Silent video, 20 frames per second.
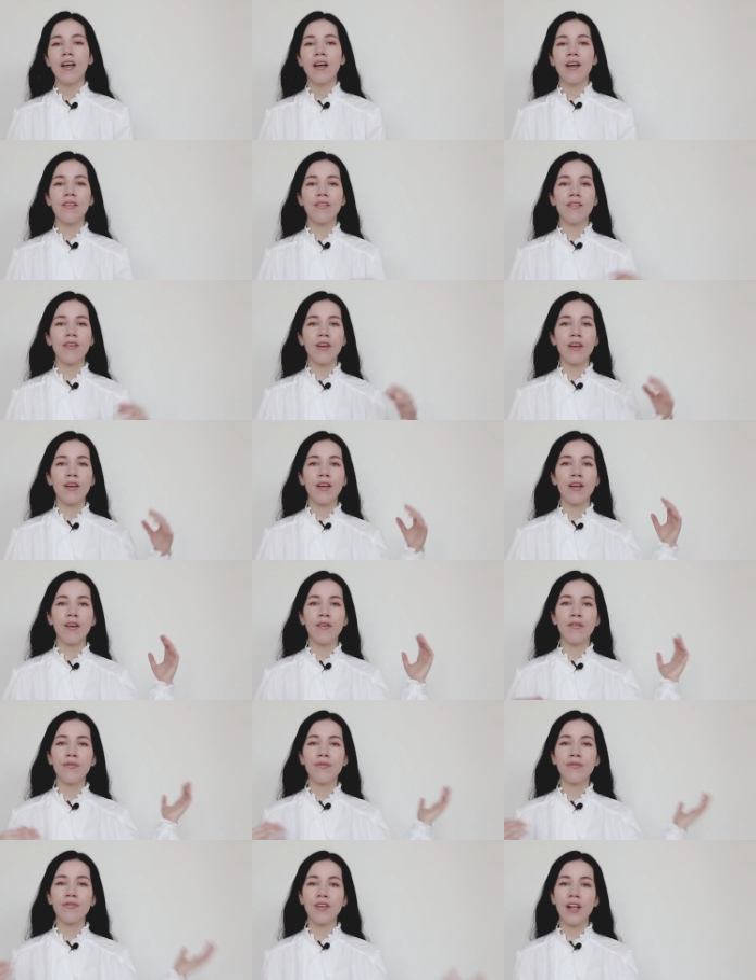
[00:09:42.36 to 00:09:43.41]
the
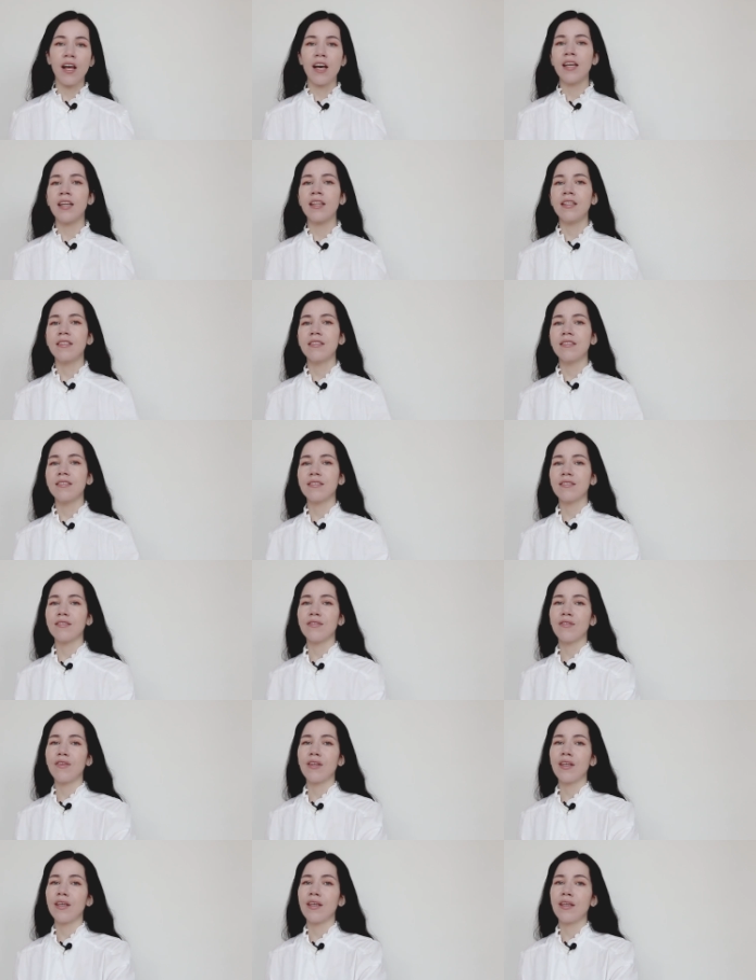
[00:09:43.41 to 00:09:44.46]
flights,
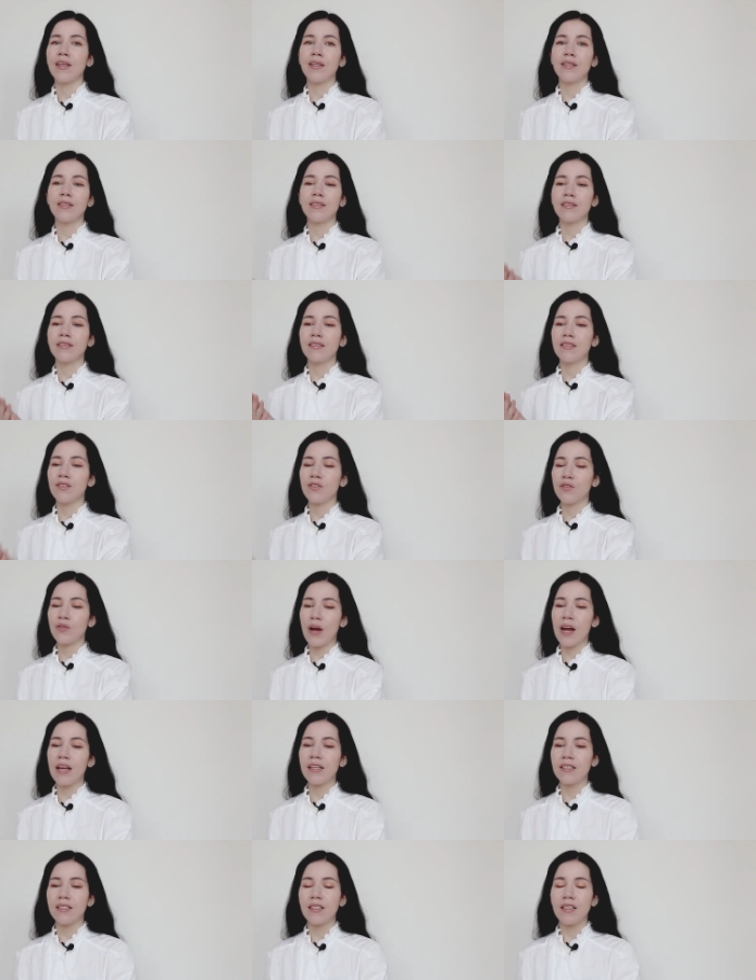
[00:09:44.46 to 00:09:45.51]
the
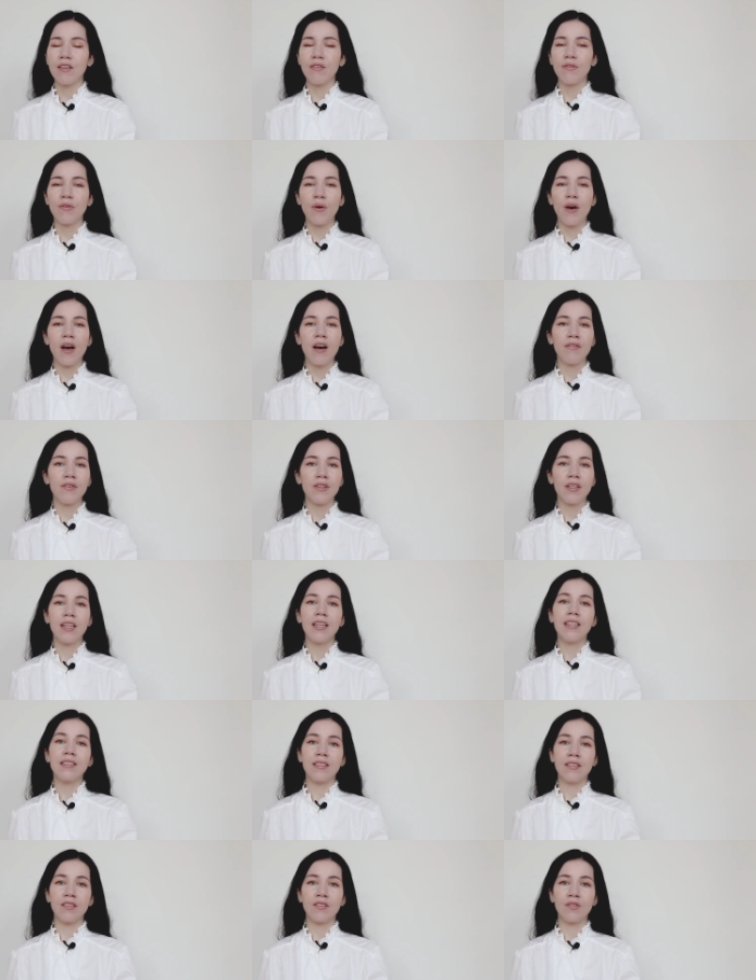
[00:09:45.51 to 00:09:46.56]
stress if you have an
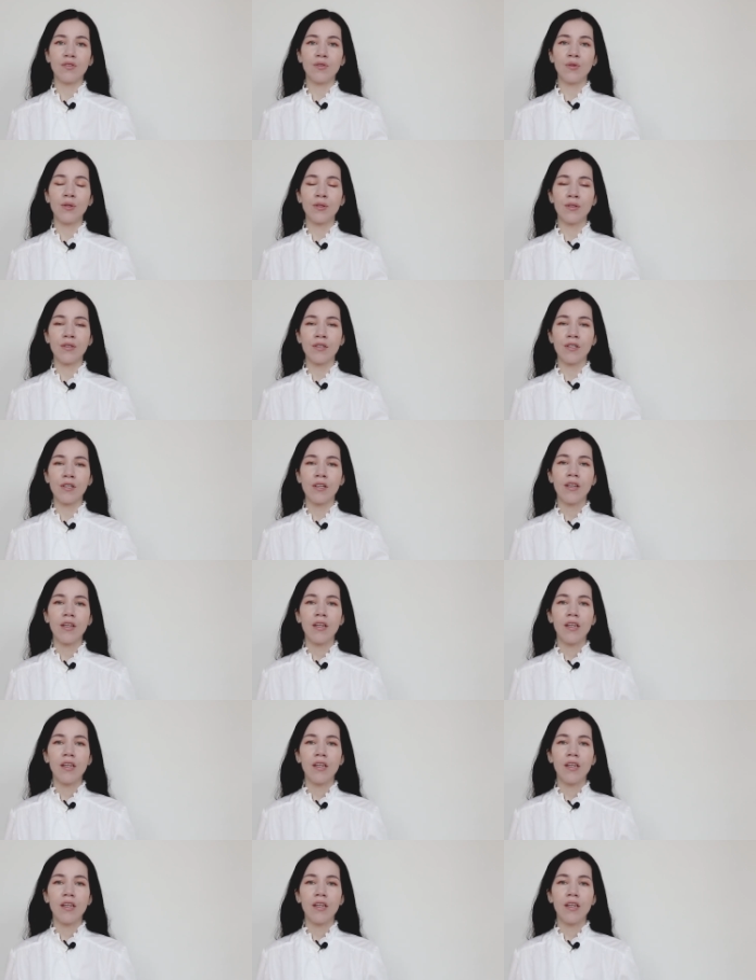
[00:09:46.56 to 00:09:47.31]
eating disorder.